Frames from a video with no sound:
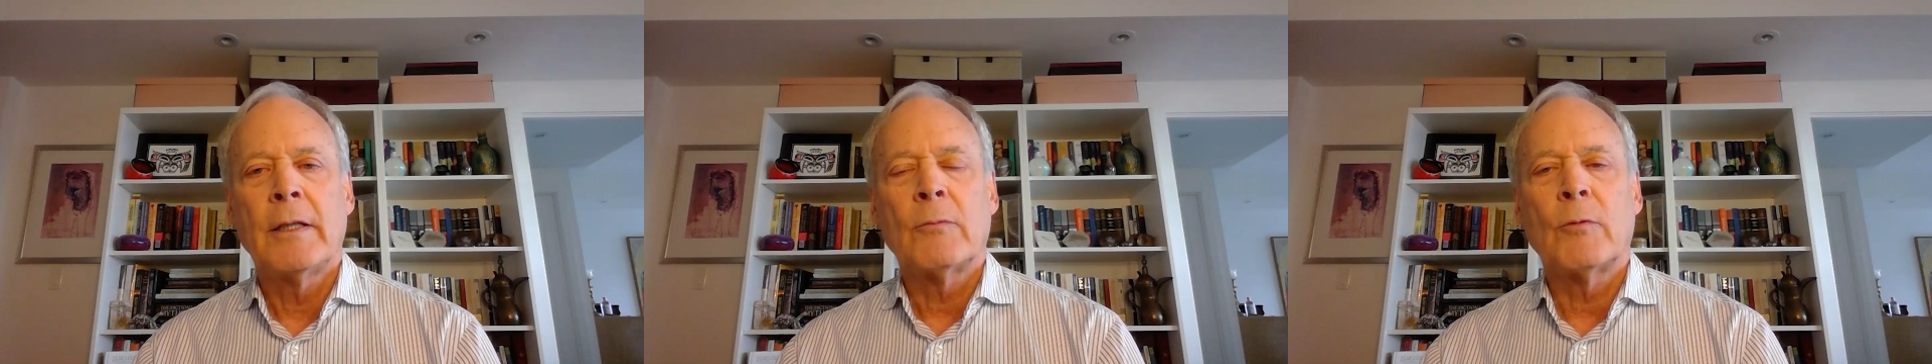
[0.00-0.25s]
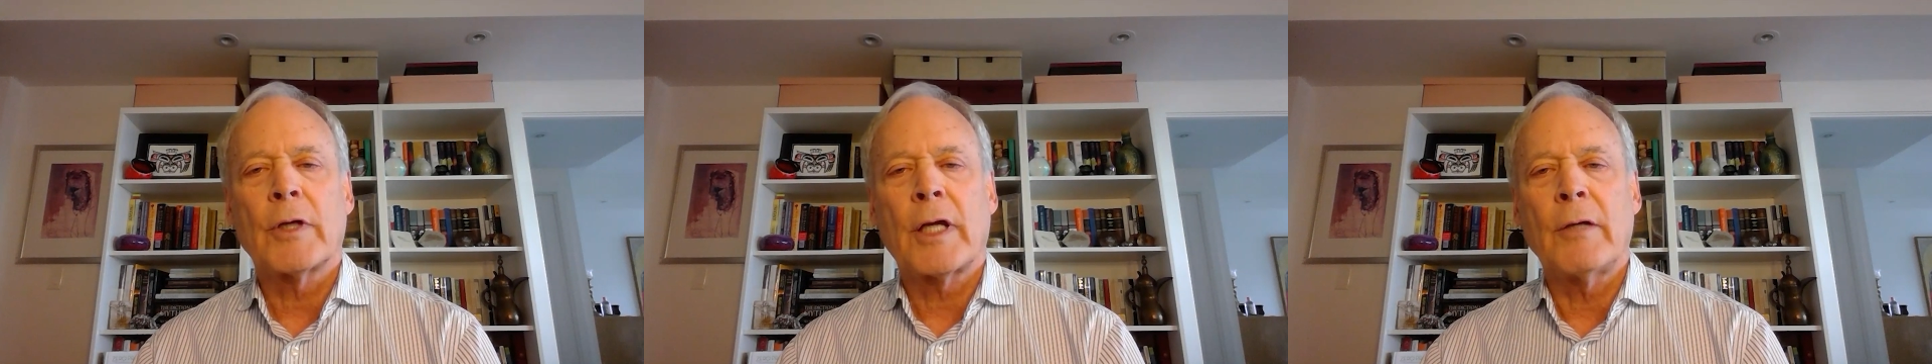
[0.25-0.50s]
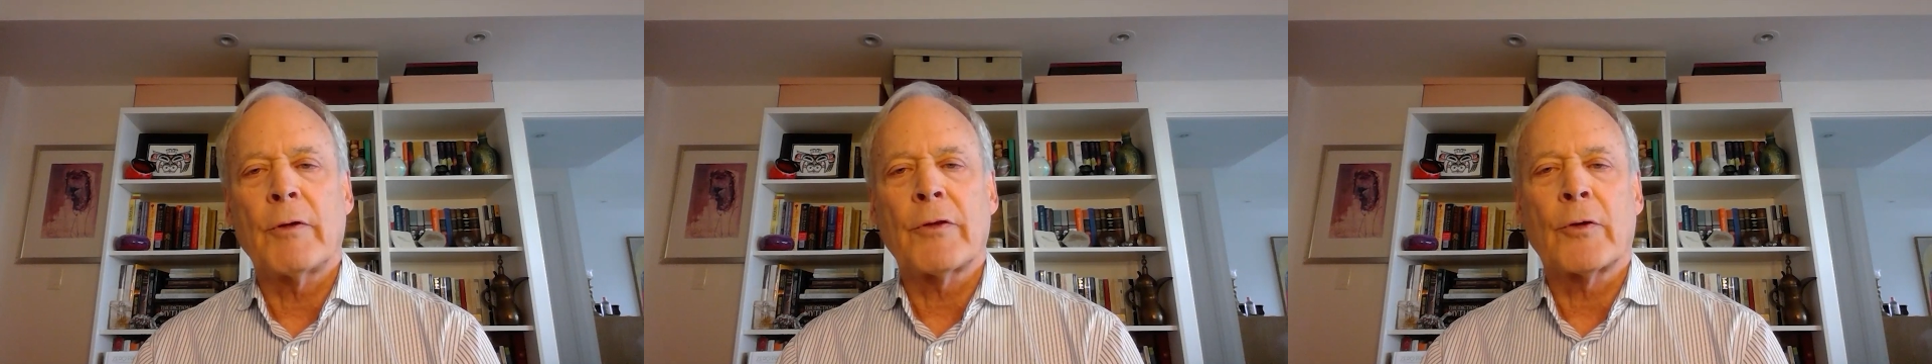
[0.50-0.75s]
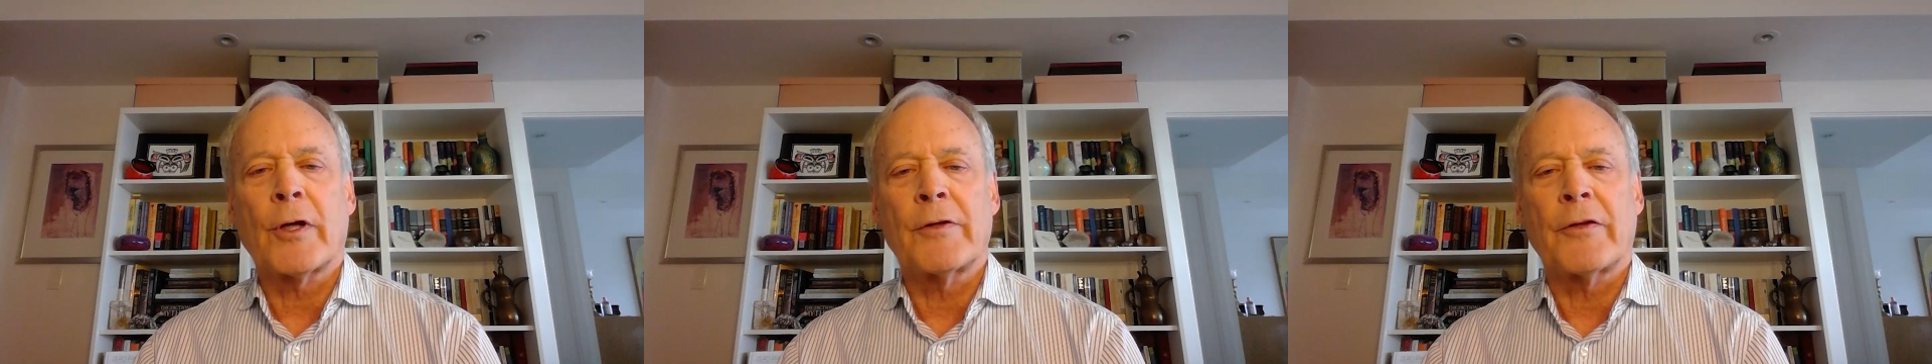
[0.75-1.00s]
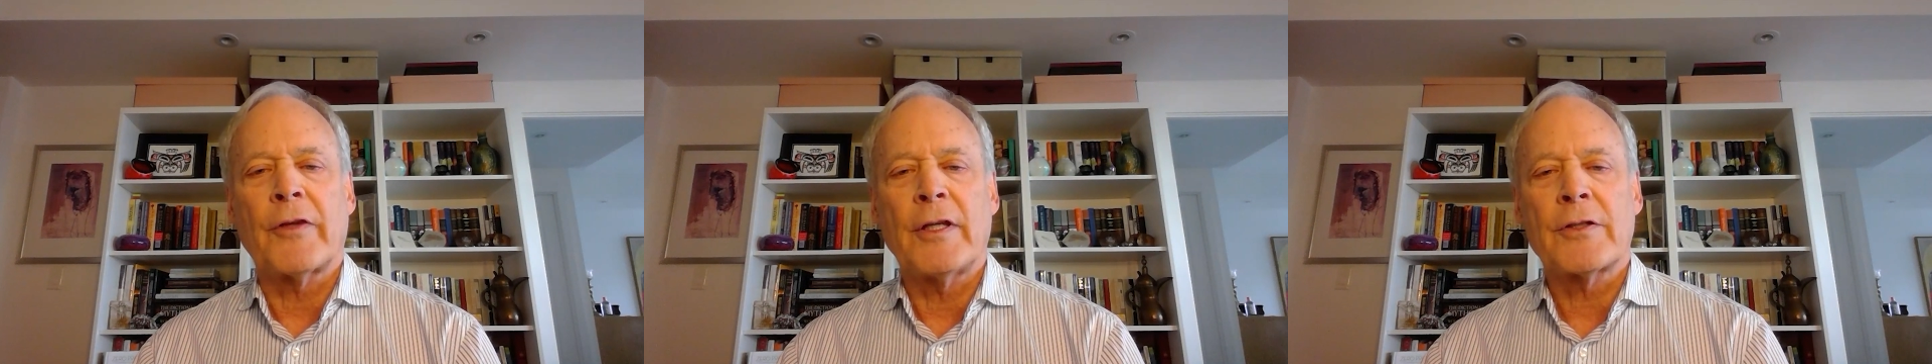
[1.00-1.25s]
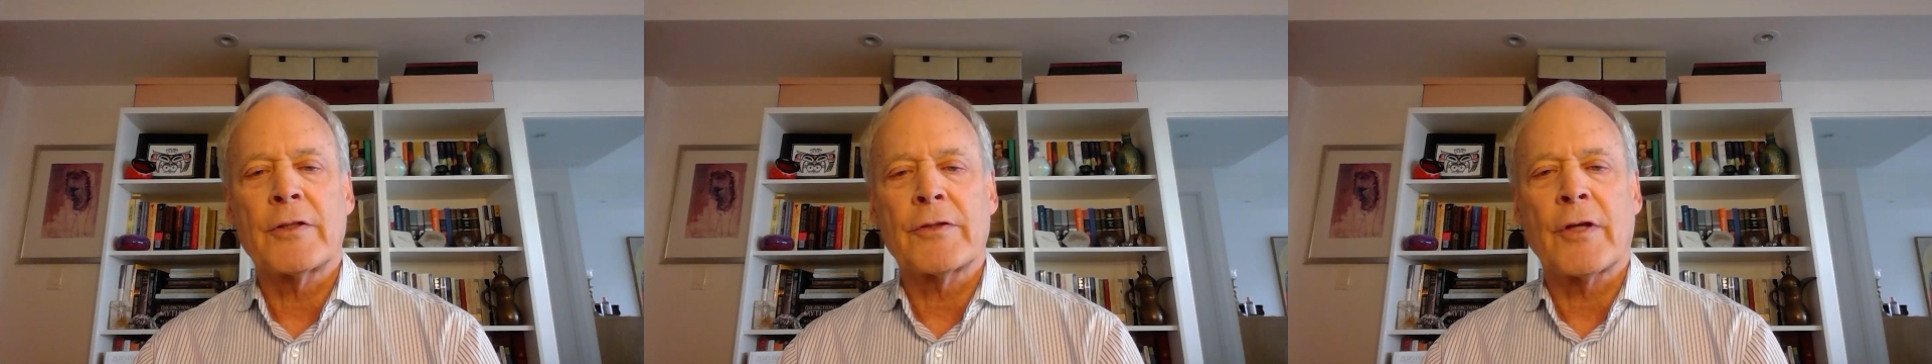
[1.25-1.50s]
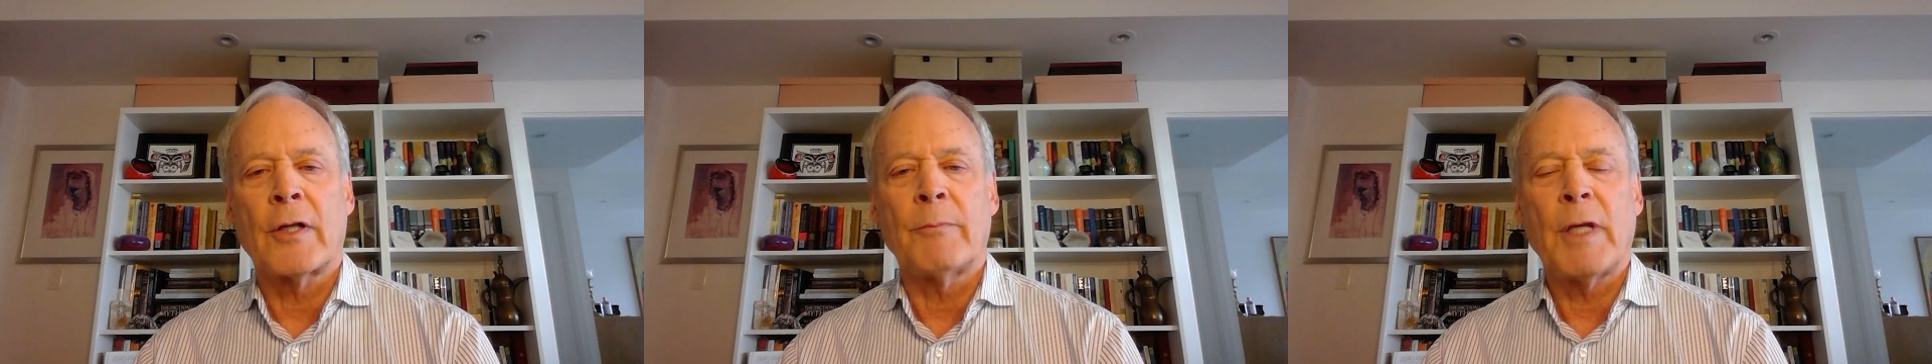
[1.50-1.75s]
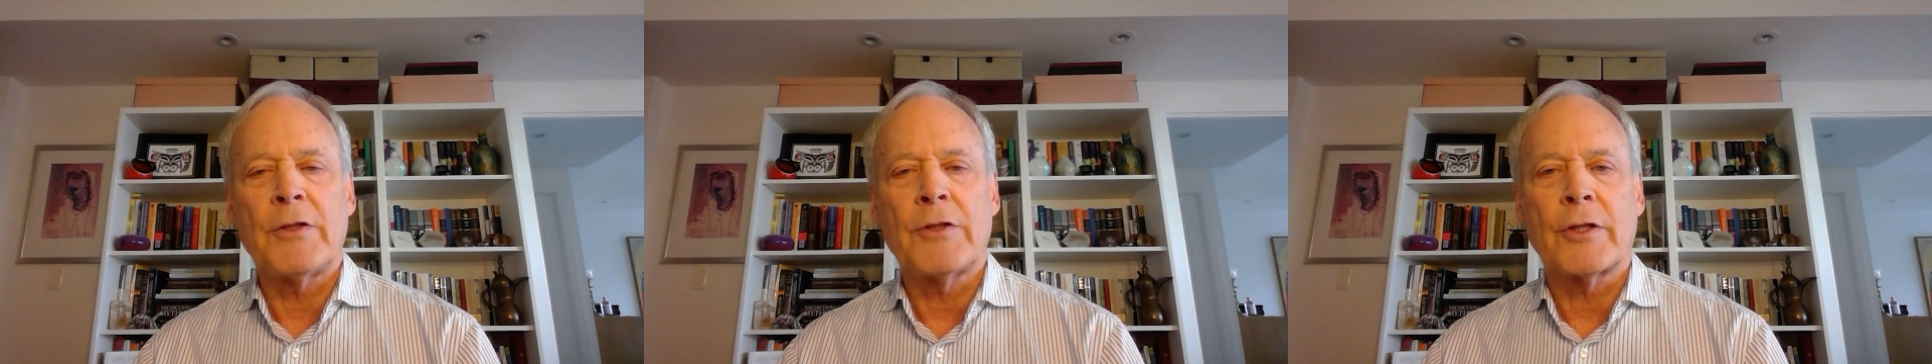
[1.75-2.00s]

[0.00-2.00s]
working with organizations on major